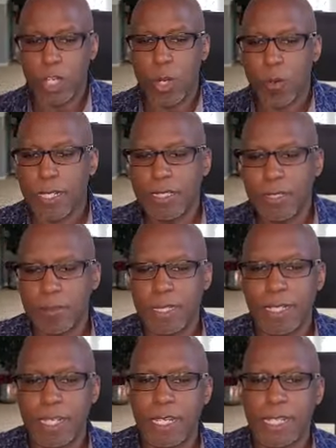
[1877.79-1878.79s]
You're going to
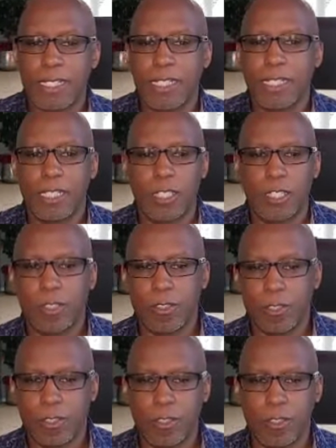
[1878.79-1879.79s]
be like, you,
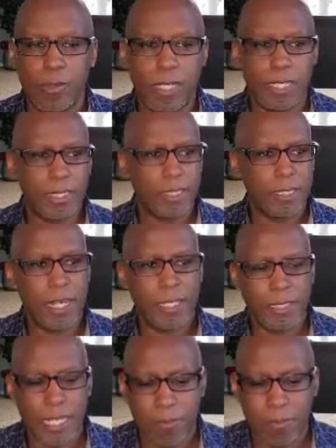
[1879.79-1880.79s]
you know, in
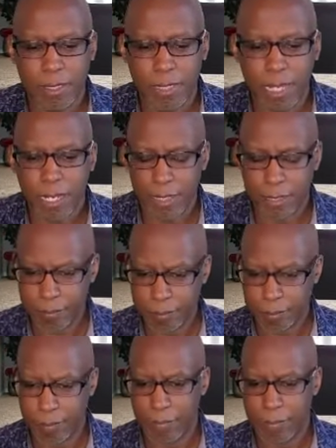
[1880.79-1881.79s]
John chapter 9,
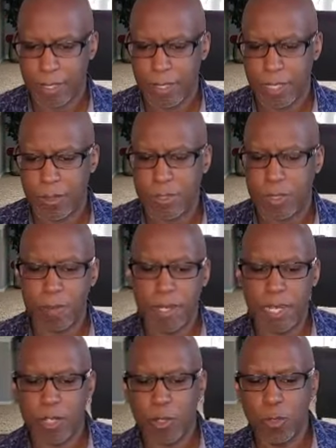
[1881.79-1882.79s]
there was a
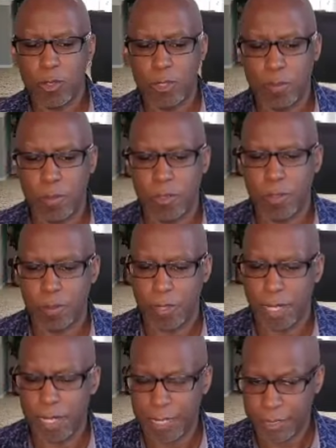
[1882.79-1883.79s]
man who was born
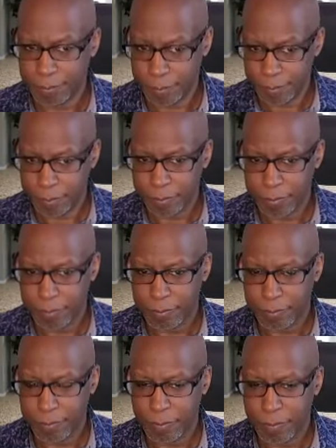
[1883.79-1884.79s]
blind.
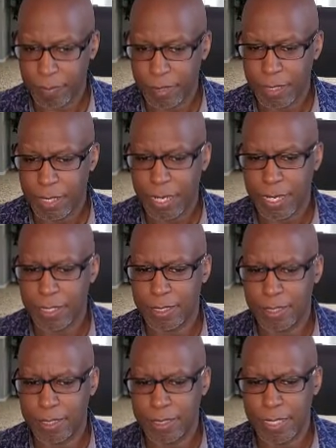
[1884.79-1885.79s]
Mm-hmm. And
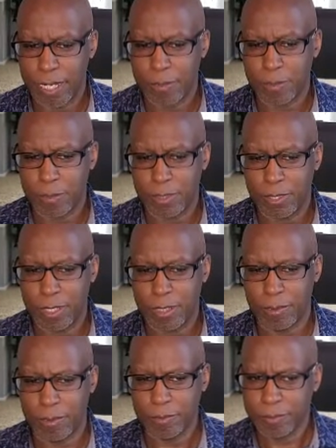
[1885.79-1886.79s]
the disciples
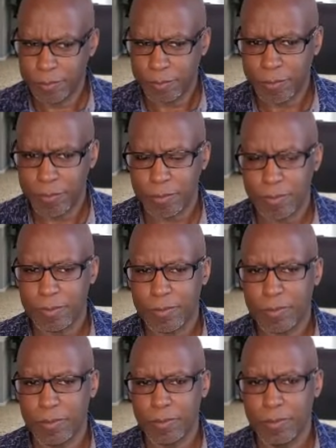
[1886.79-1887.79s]
said,
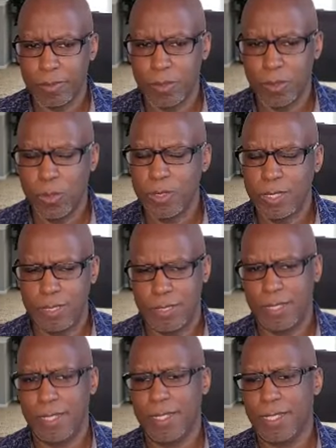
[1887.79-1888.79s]
Who did
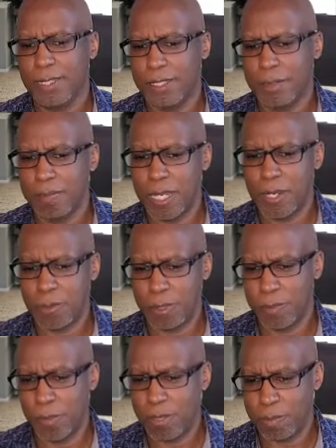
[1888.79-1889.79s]
sin that this man was
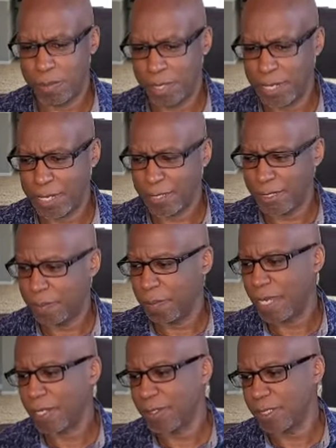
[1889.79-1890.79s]
born blind? The
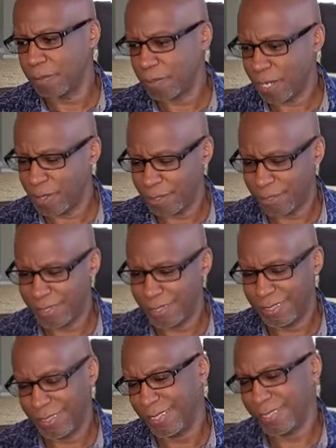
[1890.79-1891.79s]
man or his parents?
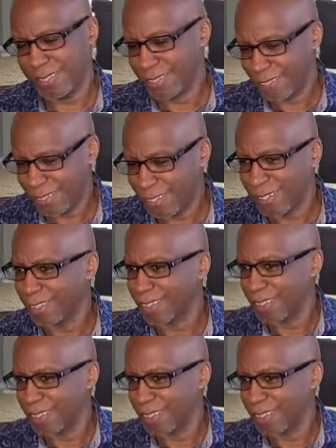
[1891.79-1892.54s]
And Jesus said, None.